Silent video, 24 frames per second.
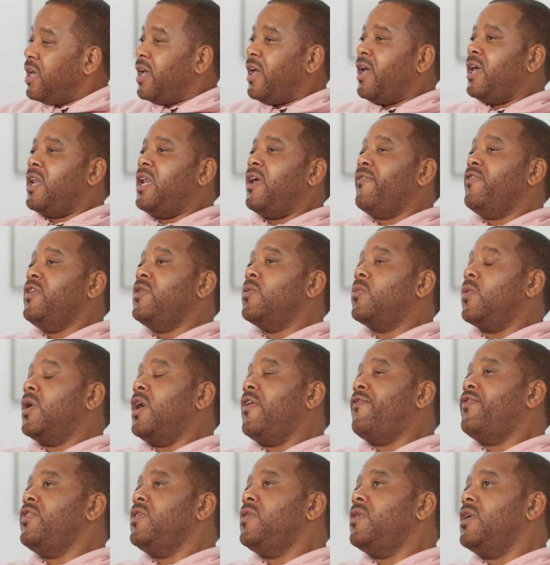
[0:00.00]
And if you
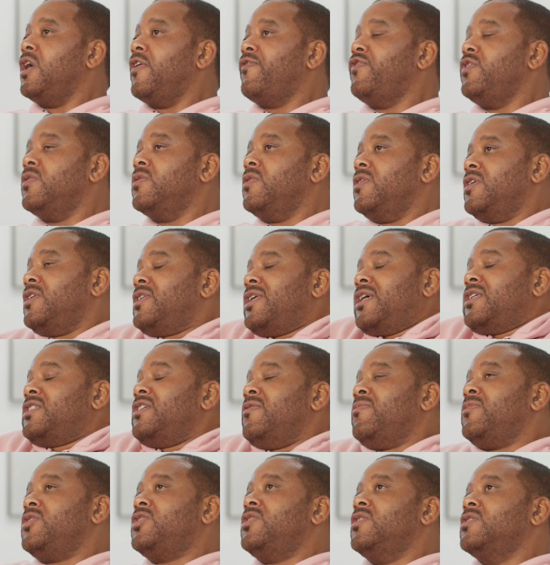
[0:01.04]
look, that's
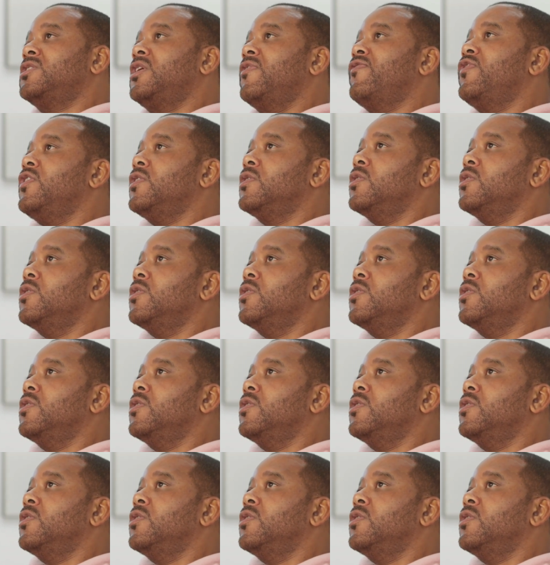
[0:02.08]
giving me chills. If you